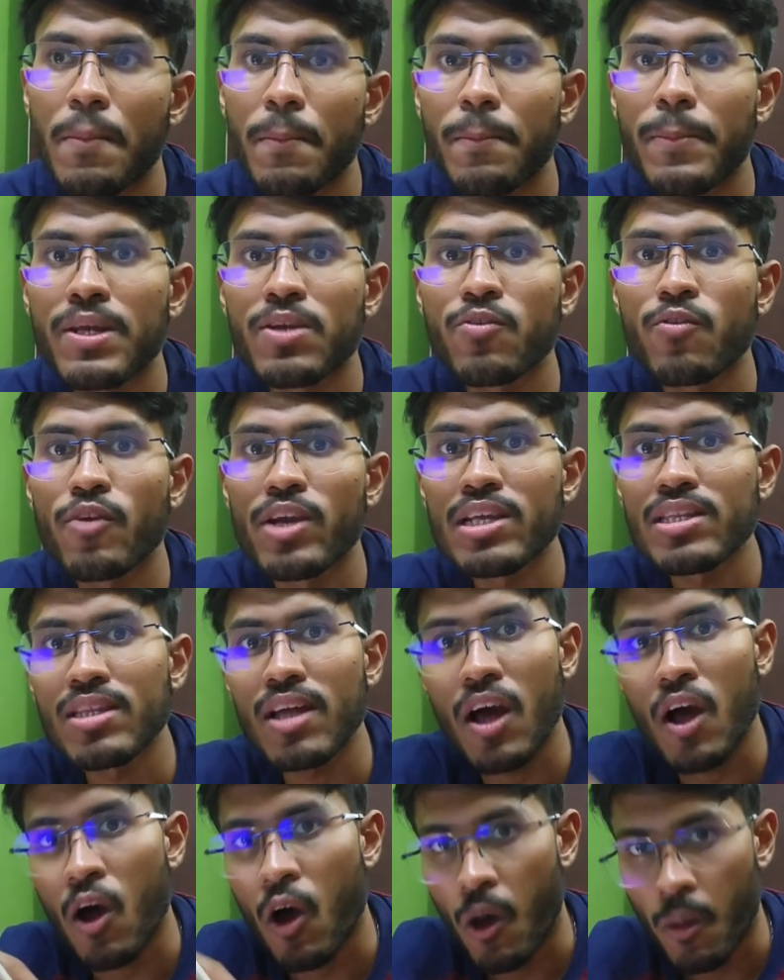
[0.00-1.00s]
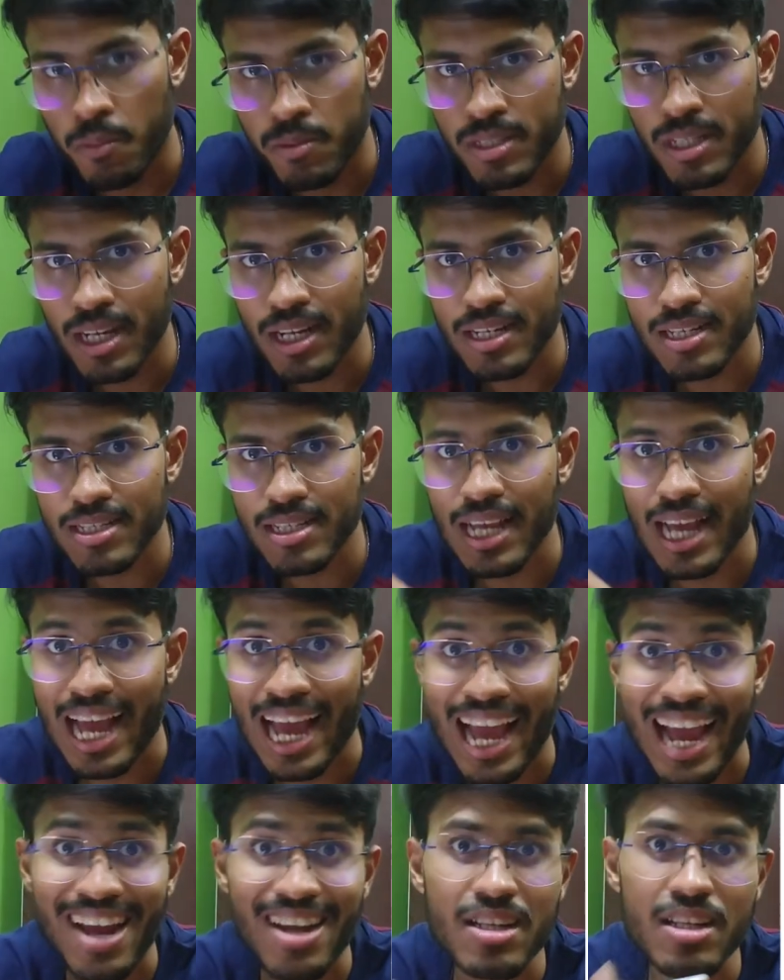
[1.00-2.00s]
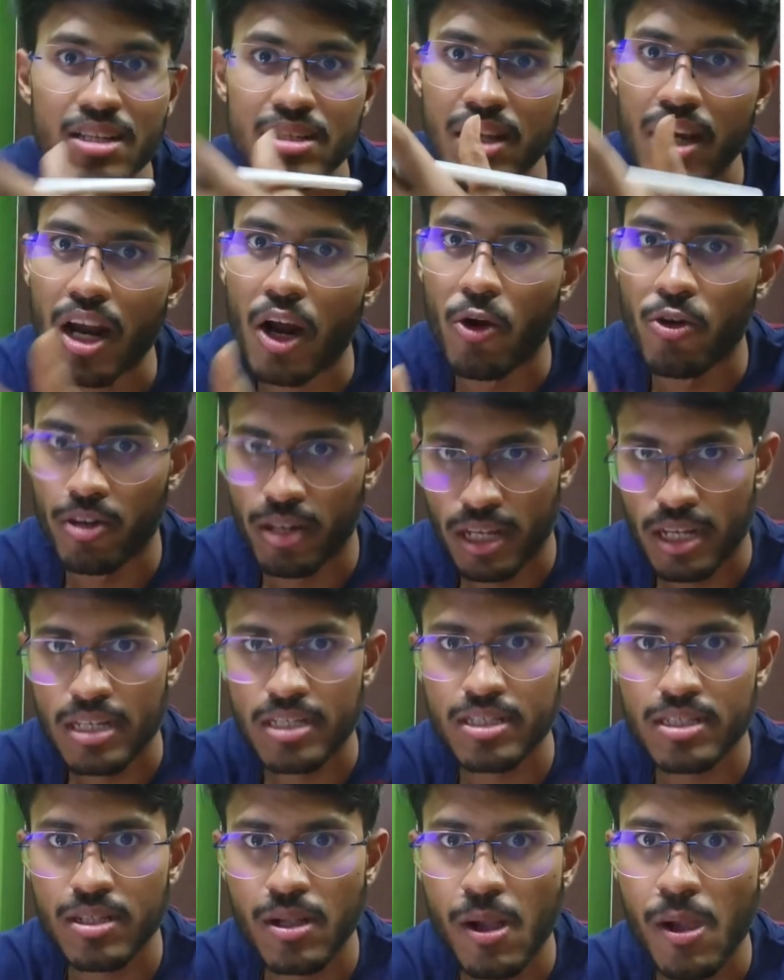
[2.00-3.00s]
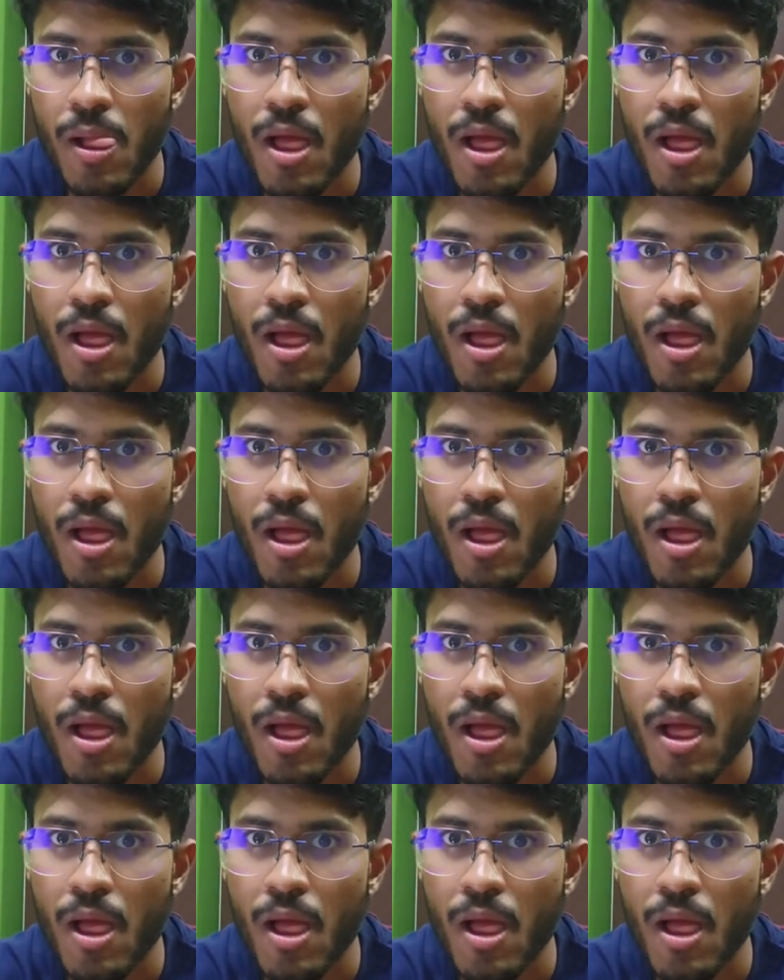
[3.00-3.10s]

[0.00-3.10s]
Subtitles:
between the objects and the surroundings.